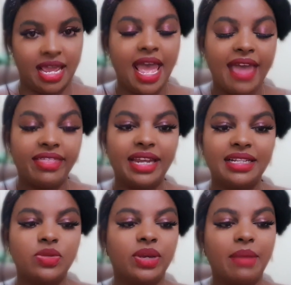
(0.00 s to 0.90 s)
and then I
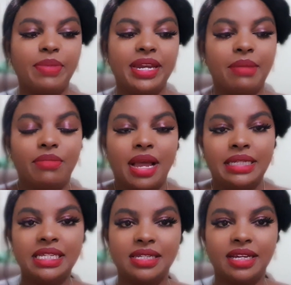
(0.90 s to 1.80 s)
just wake up and I
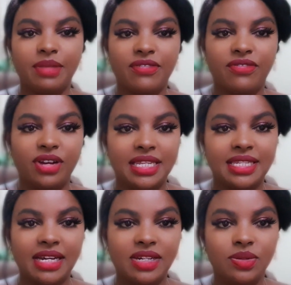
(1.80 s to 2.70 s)
just take my phone and start